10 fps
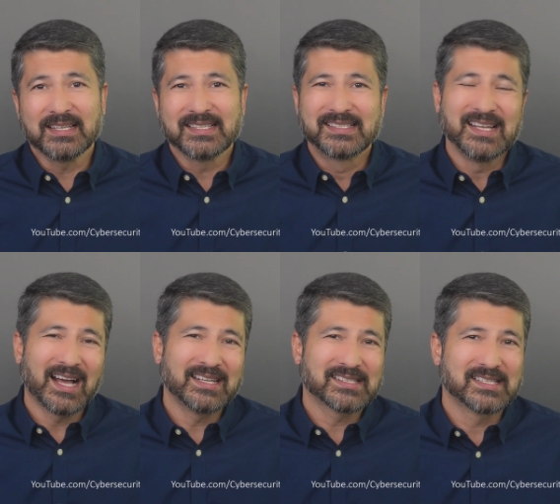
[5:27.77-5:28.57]
is
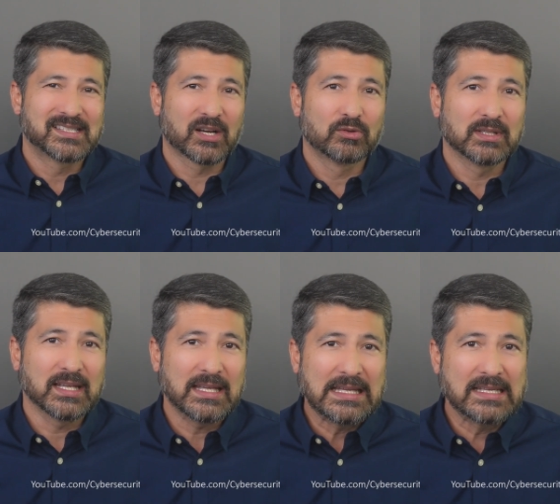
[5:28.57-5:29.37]
not necessarily
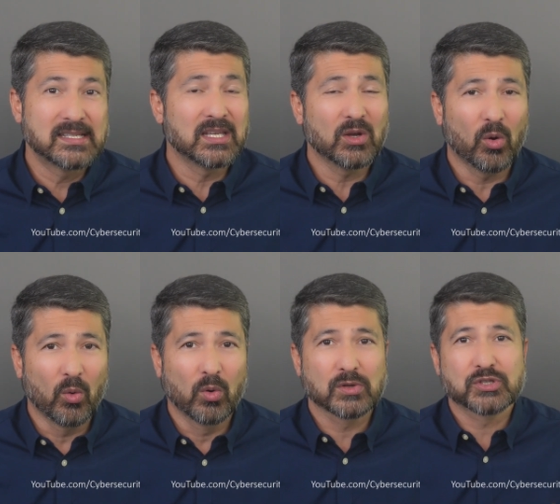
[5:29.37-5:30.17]
easy
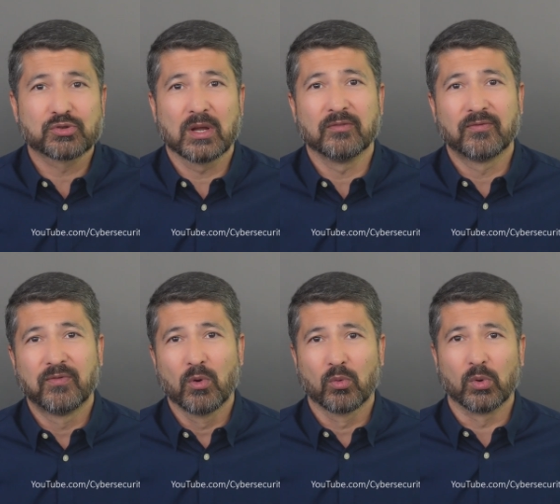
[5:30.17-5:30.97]
or
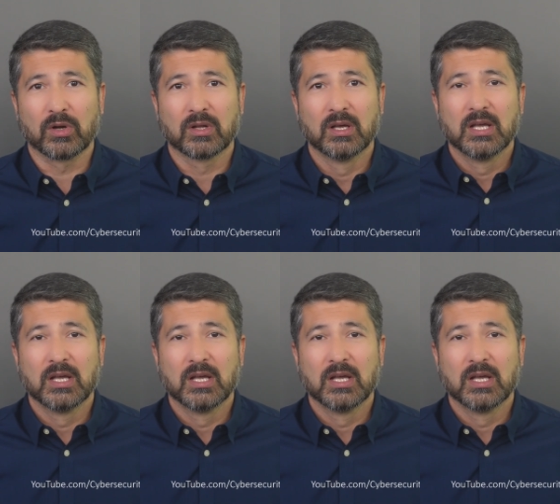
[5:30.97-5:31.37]
straightforward.